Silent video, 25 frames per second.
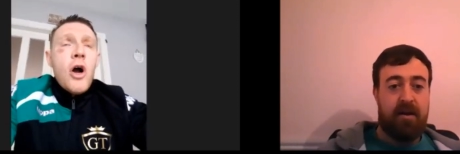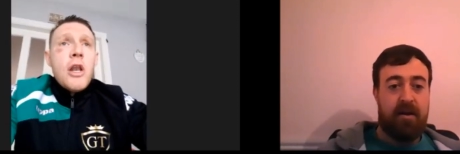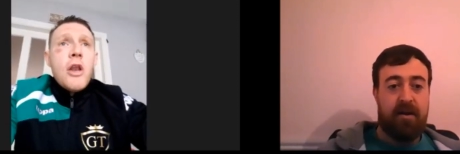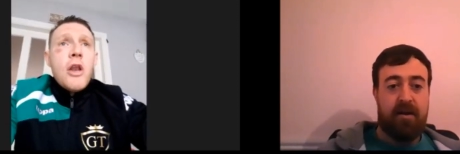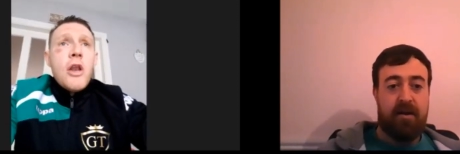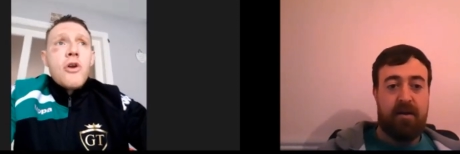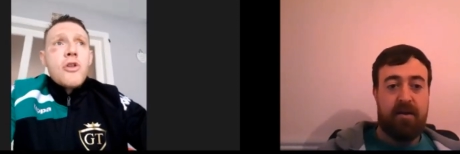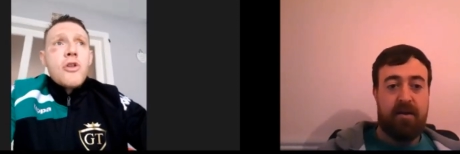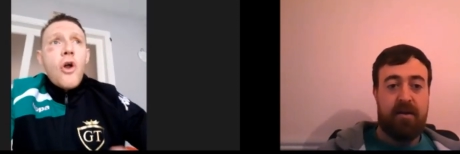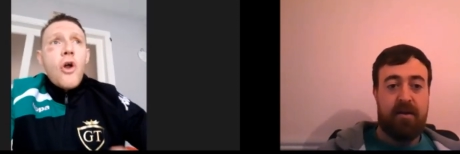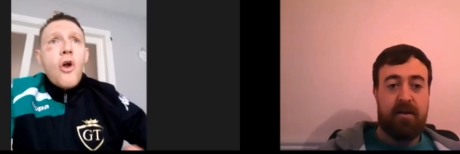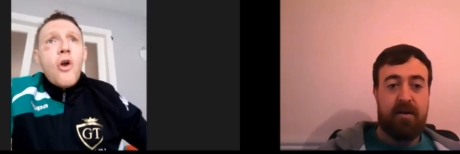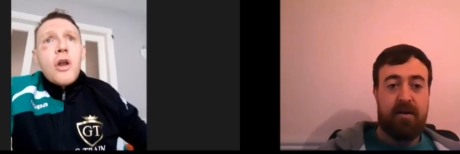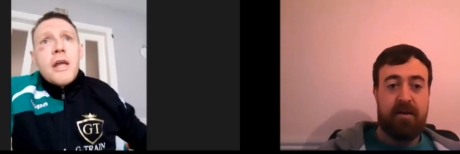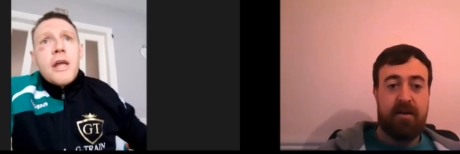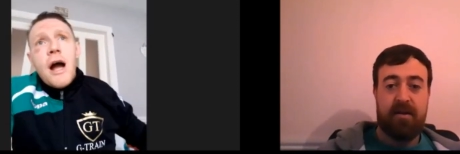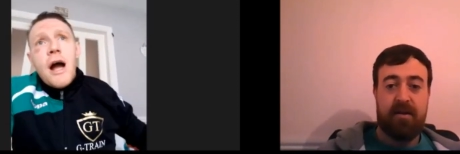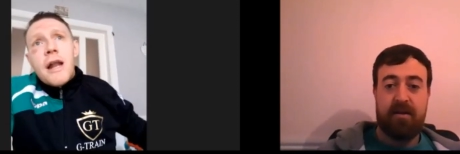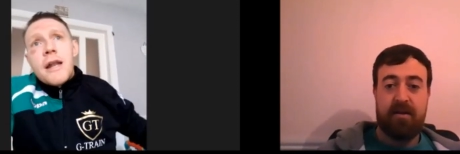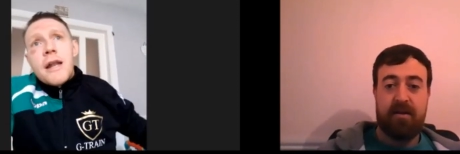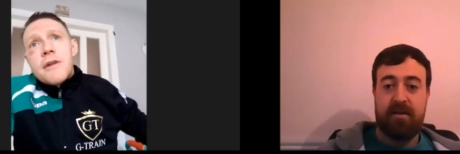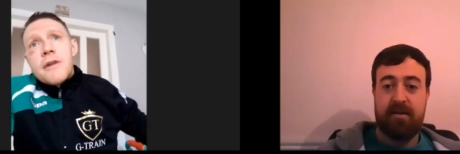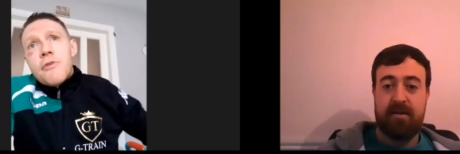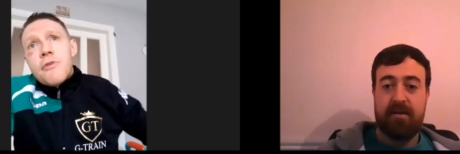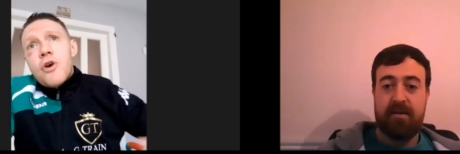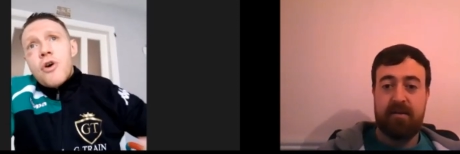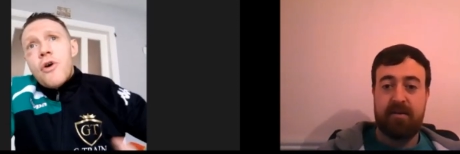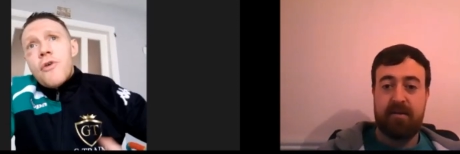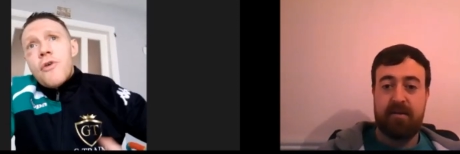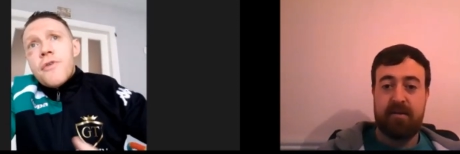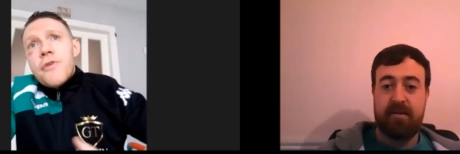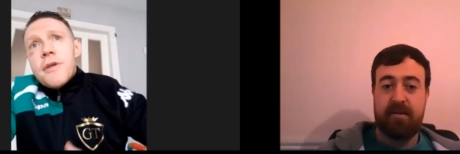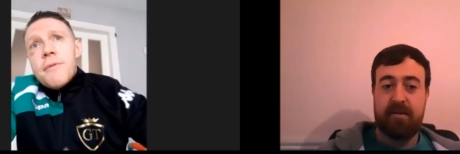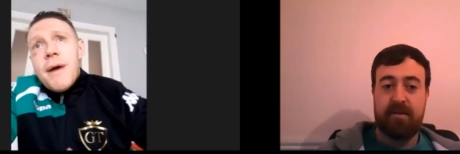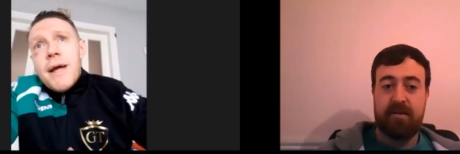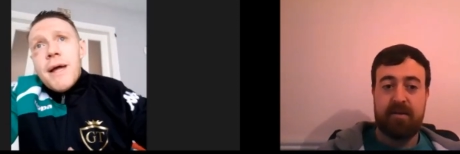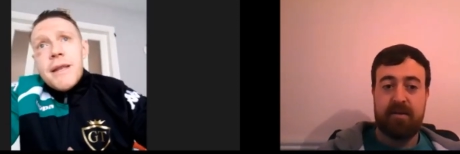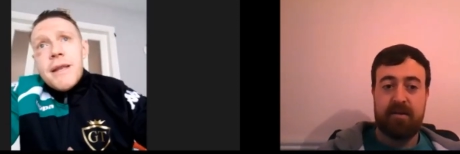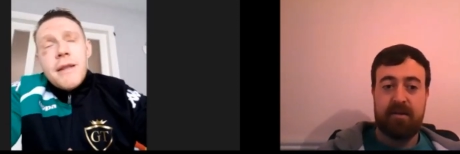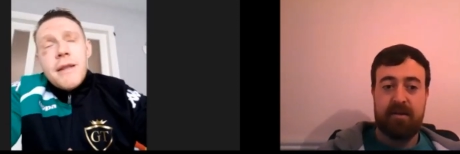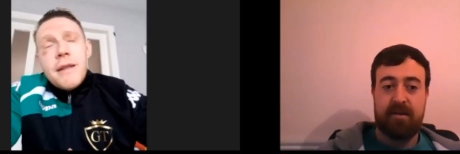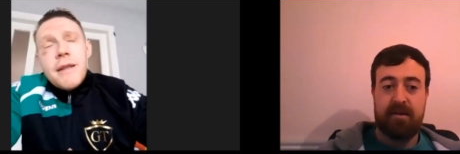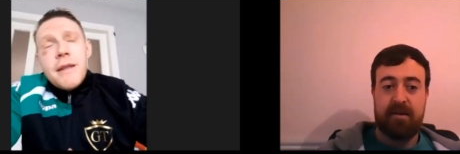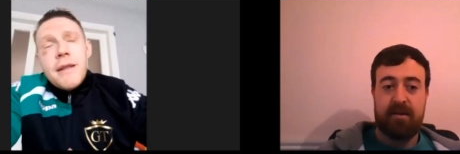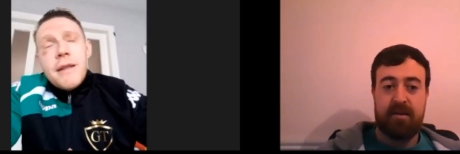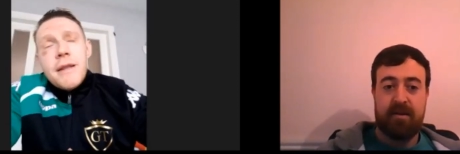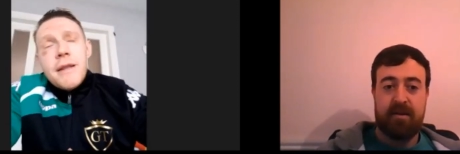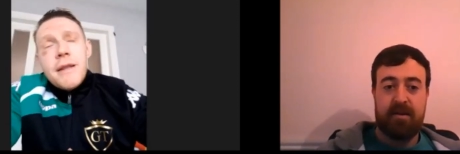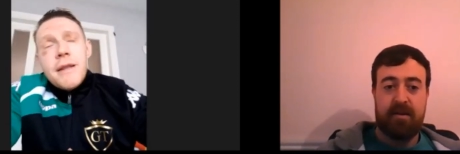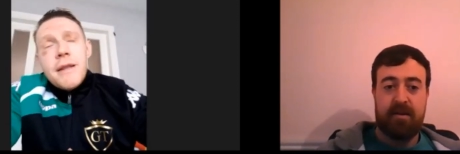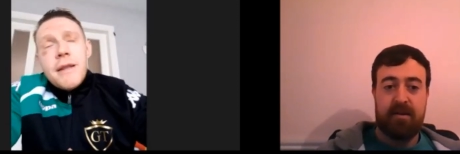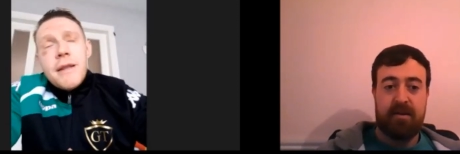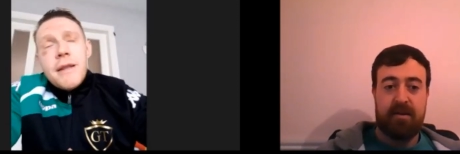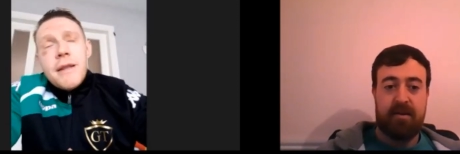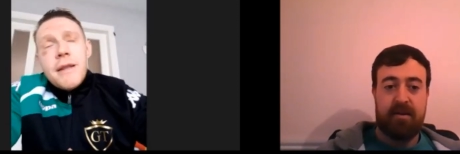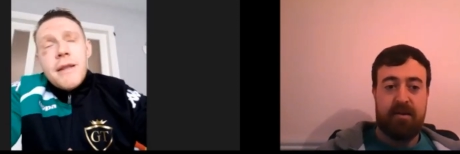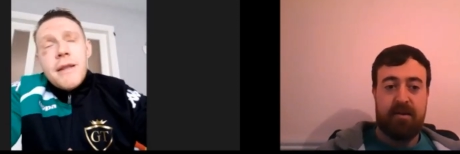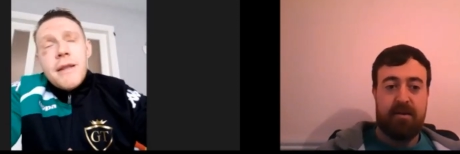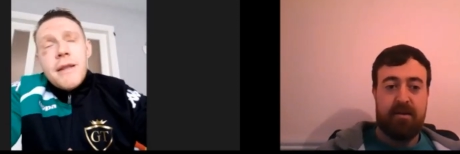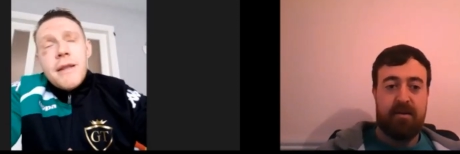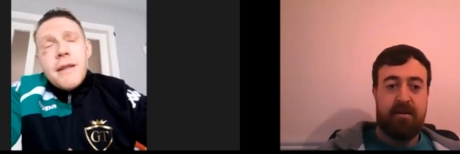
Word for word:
Speaker 1: early on in recovery, man, um,